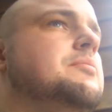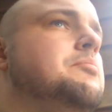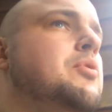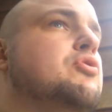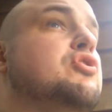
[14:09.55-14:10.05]

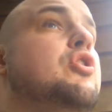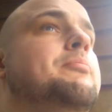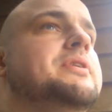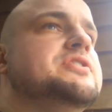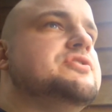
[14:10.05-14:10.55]
more
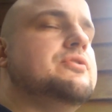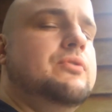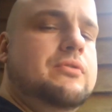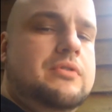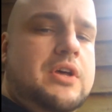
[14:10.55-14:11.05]
accomplished
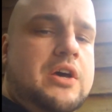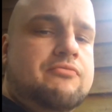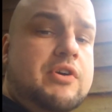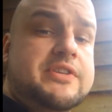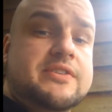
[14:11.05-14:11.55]

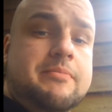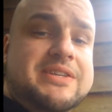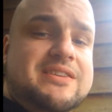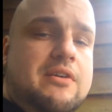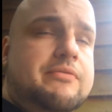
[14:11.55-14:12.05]
writers than
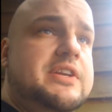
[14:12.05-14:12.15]
myself.